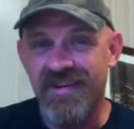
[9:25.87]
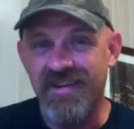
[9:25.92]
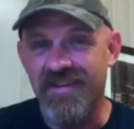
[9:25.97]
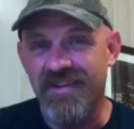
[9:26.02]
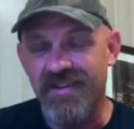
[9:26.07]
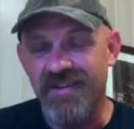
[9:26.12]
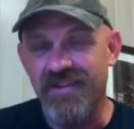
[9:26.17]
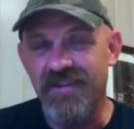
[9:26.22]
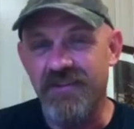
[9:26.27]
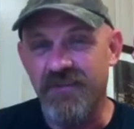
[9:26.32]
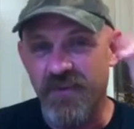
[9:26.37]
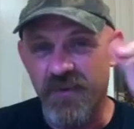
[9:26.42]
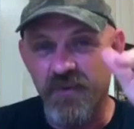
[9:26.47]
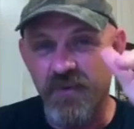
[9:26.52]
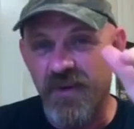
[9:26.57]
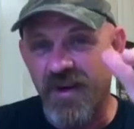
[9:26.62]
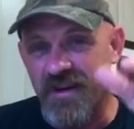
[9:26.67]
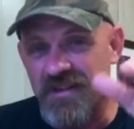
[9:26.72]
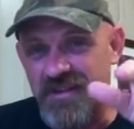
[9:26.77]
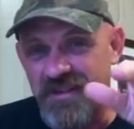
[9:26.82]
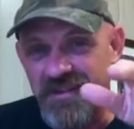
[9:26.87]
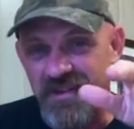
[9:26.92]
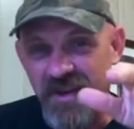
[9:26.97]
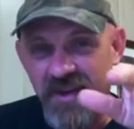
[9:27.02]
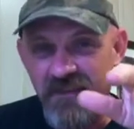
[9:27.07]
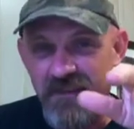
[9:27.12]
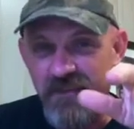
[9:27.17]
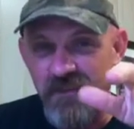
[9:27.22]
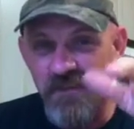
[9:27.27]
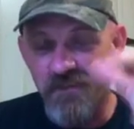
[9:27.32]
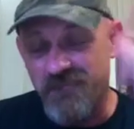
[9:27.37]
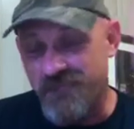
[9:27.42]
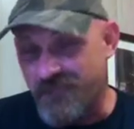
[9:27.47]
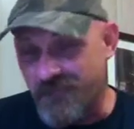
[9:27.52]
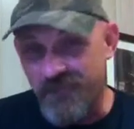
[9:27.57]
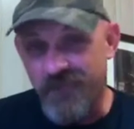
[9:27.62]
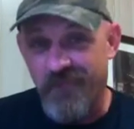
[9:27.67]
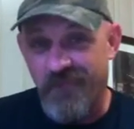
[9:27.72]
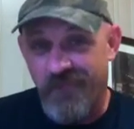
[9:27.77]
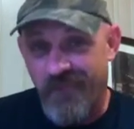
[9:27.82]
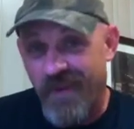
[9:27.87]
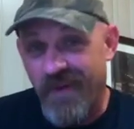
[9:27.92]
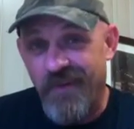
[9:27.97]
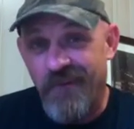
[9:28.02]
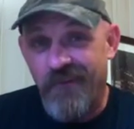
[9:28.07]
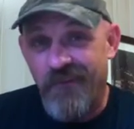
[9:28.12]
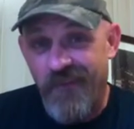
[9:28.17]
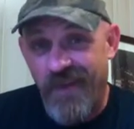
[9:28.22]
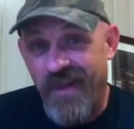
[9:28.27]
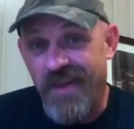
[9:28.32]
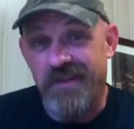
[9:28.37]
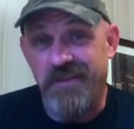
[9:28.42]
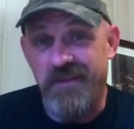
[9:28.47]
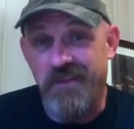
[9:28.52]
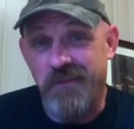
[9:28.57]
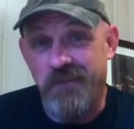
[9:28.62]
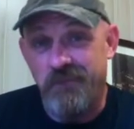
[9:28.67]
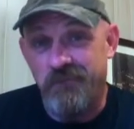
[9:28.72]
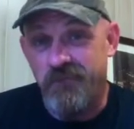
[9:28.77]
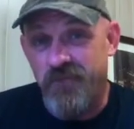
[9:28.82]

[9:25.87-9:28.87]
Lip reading: And if you're watching government, I don't like you.